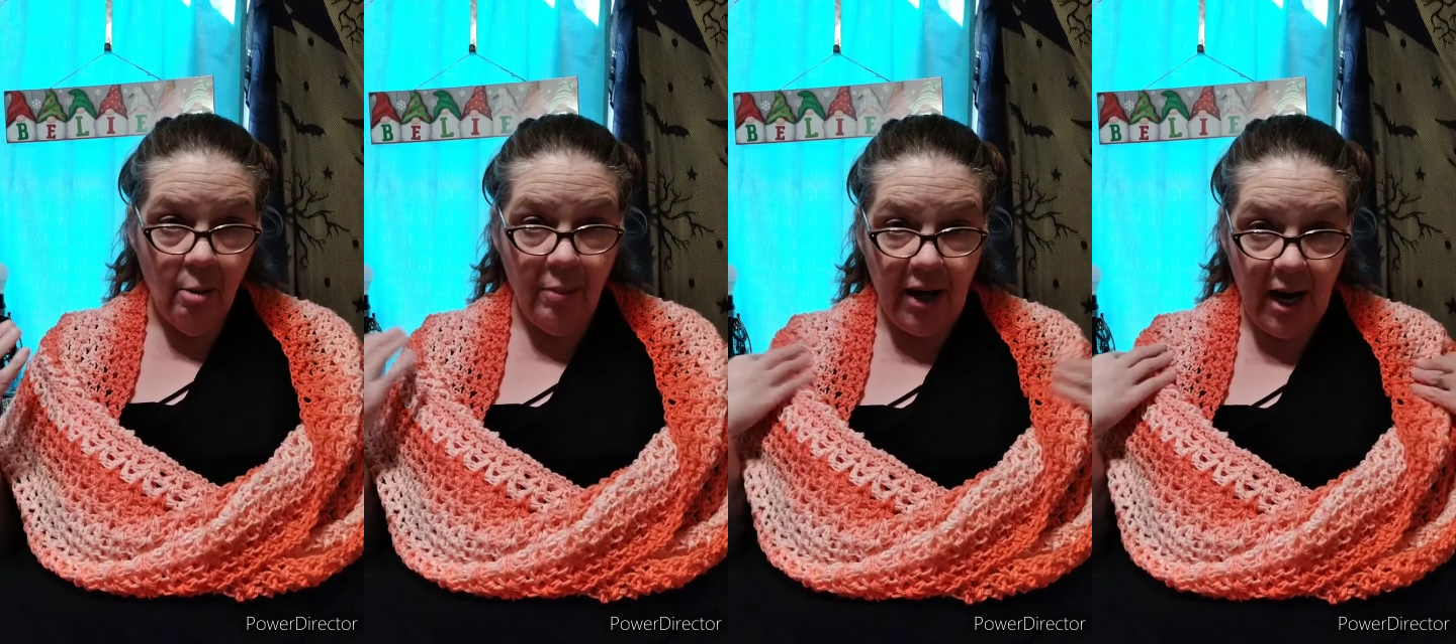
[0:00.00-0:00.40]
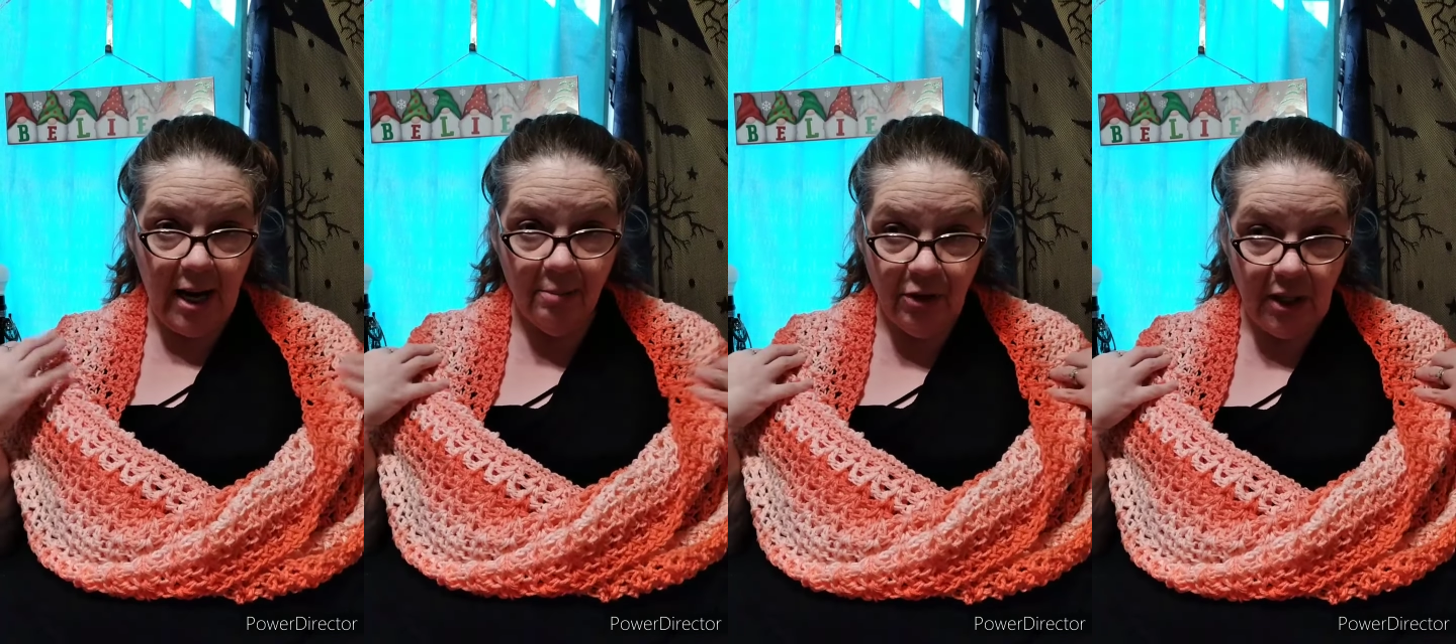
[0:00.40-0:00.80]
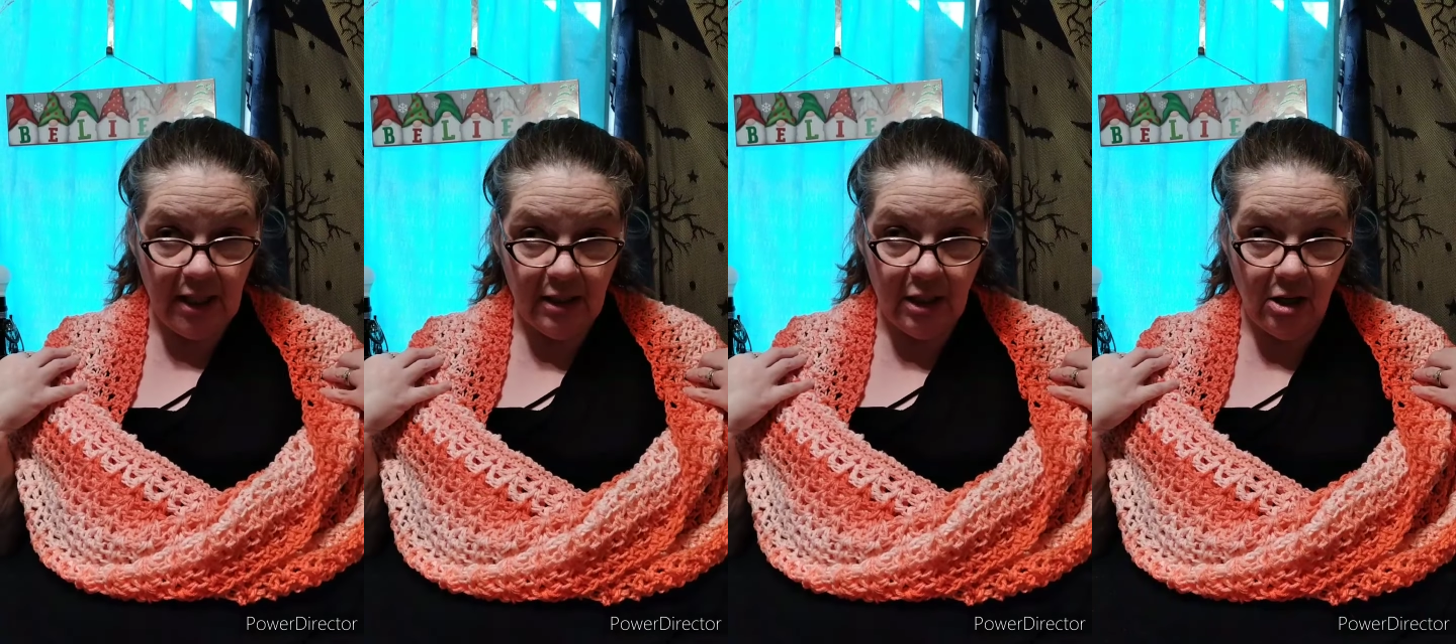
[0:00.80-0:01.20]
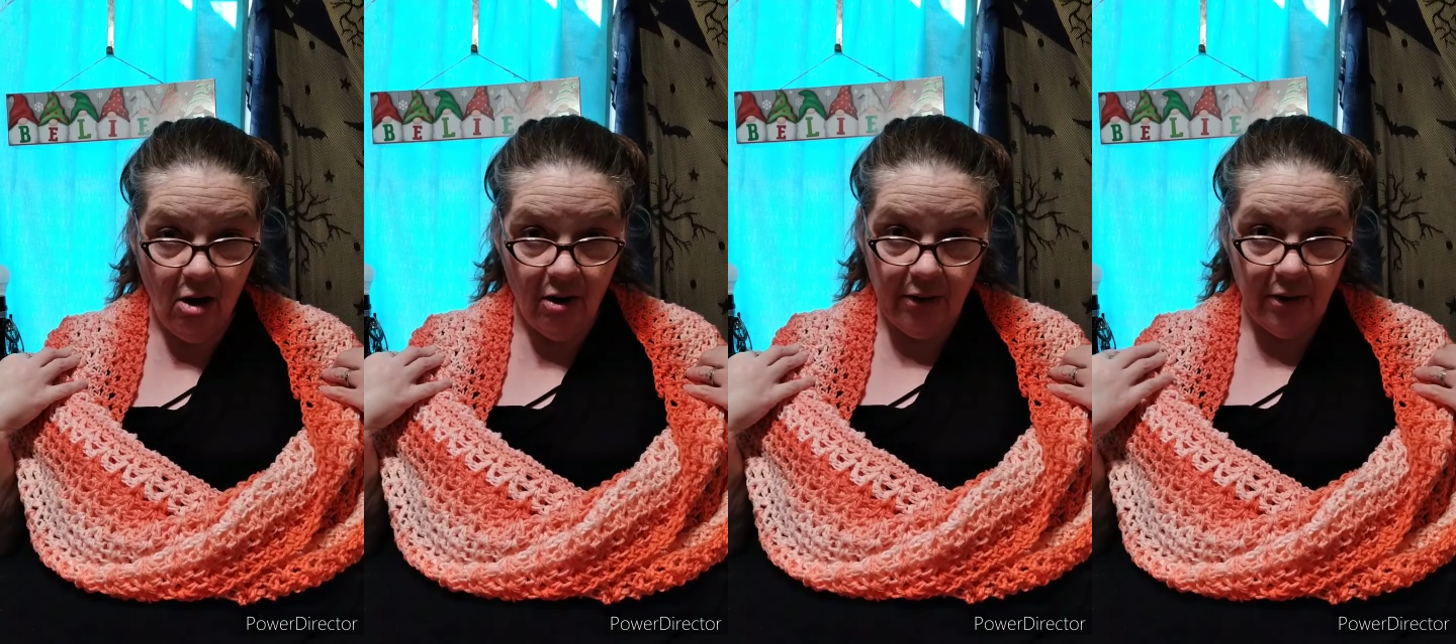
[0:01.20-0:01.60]
But I am going to get the
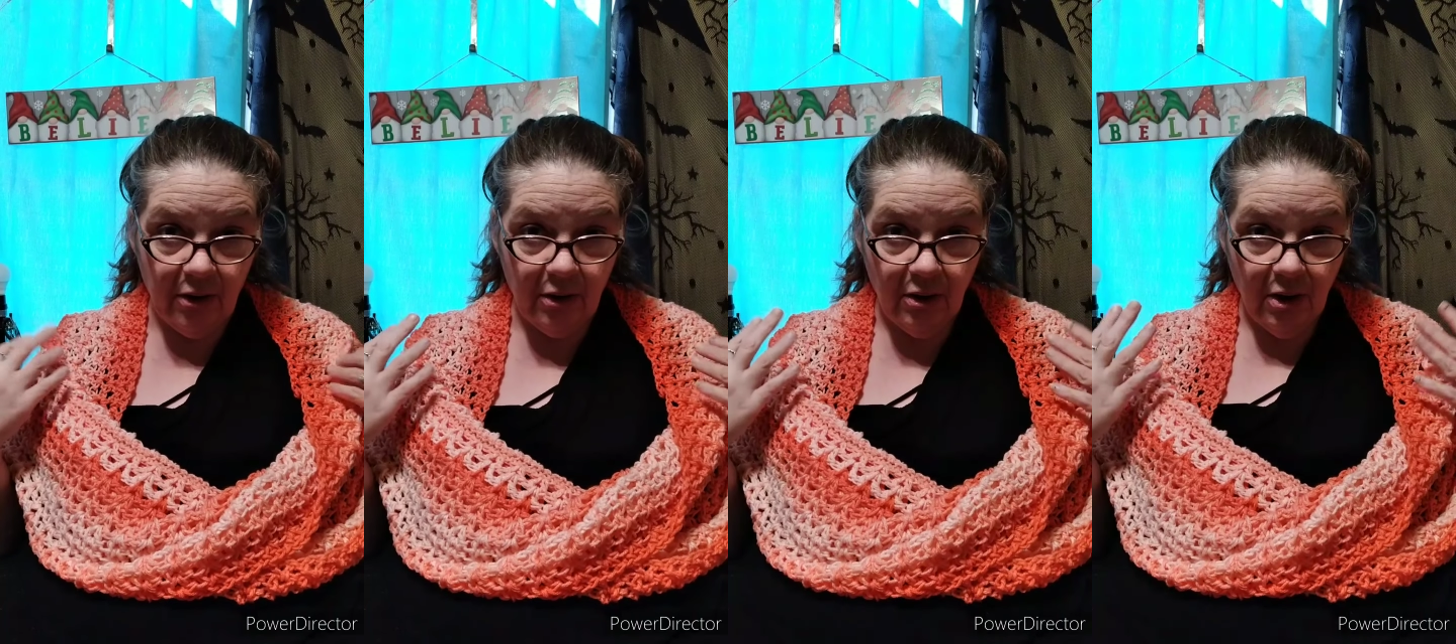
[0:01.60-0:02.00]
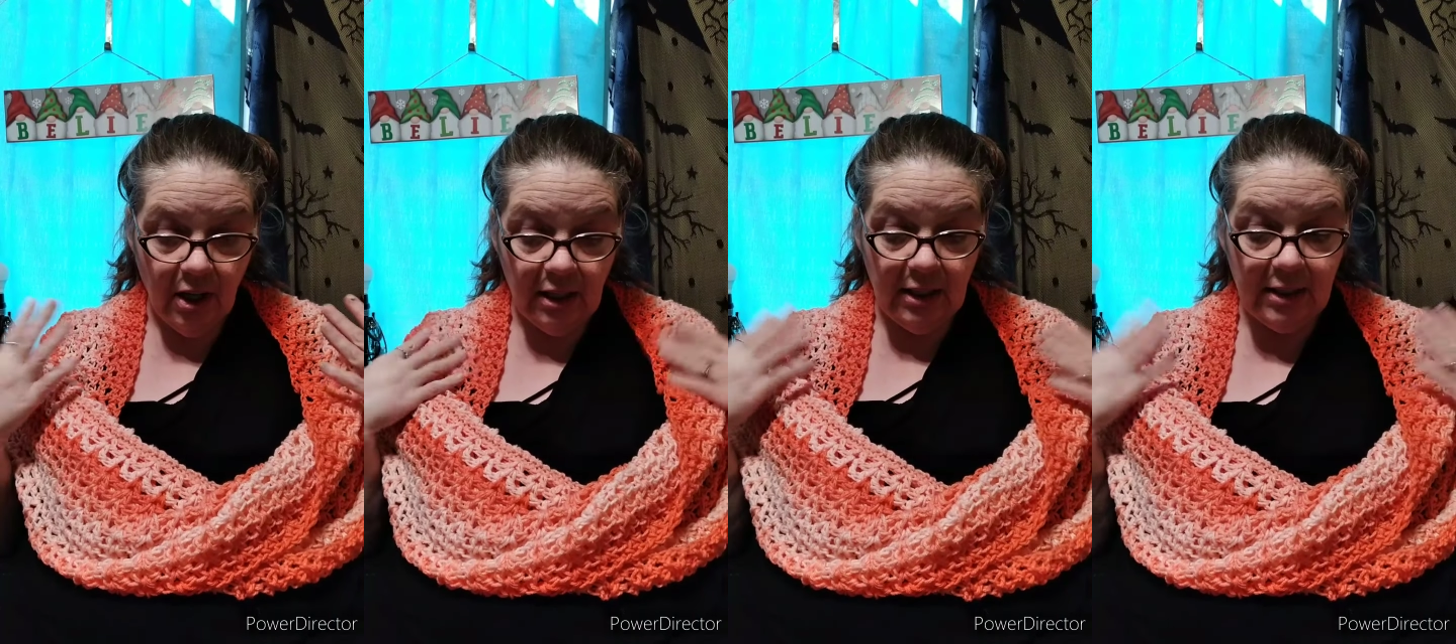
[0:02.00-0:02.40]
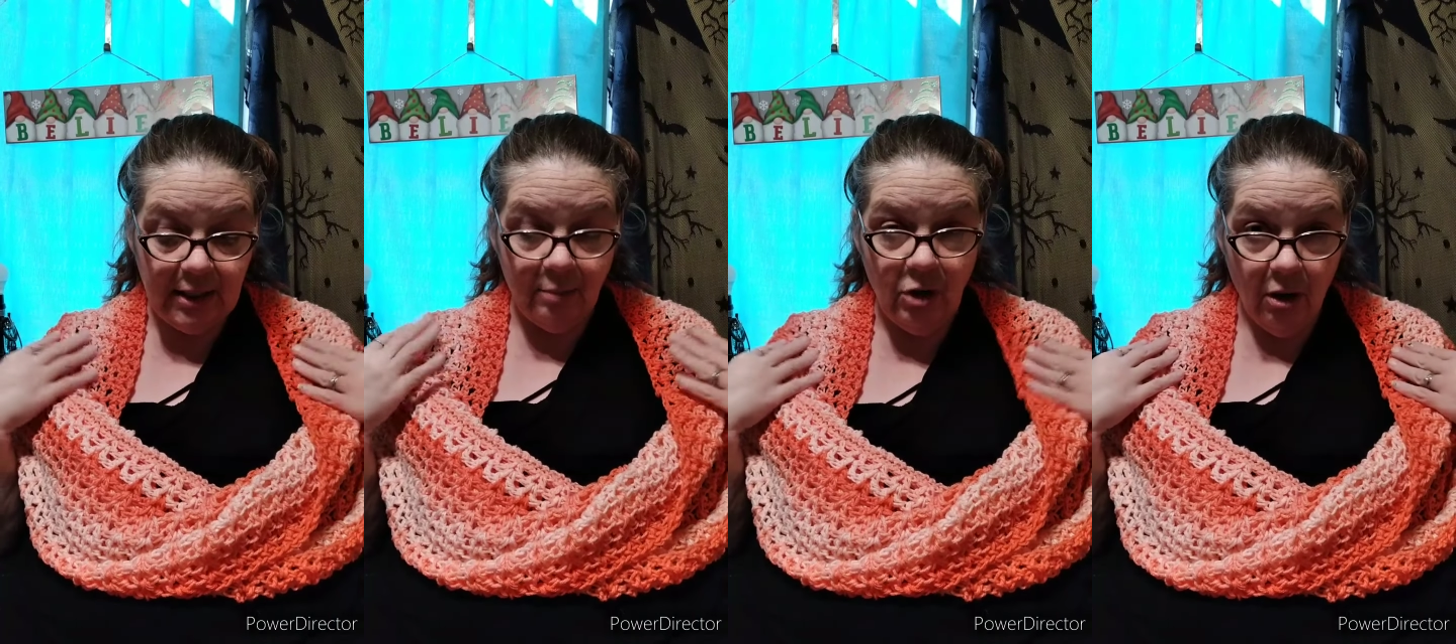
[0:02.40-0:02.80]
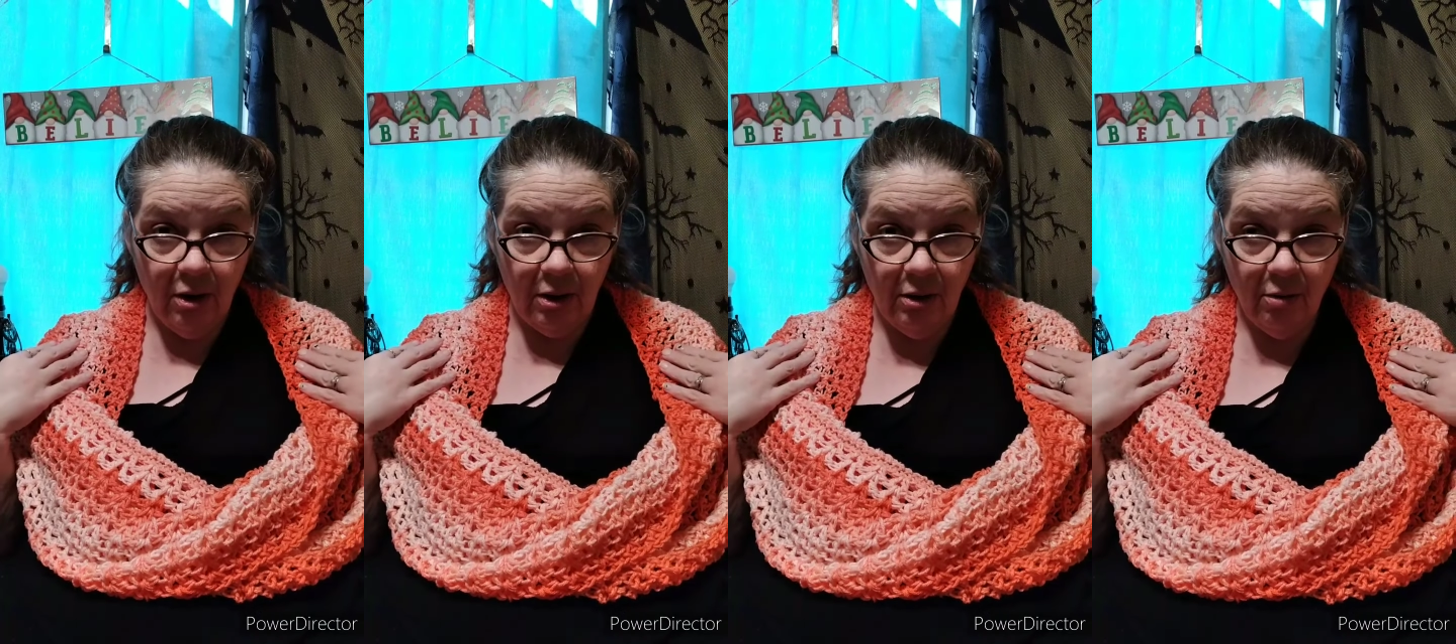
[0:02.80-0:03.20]
yarn, this same
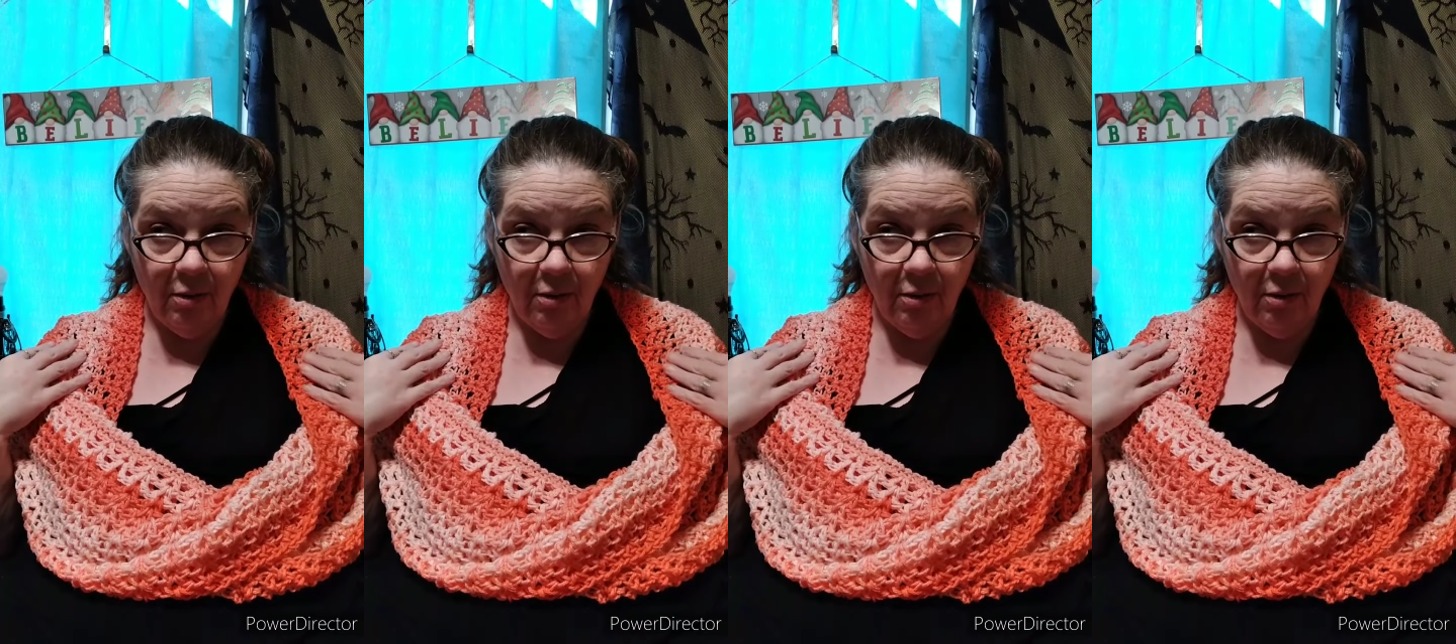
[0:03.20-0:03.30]
yarn,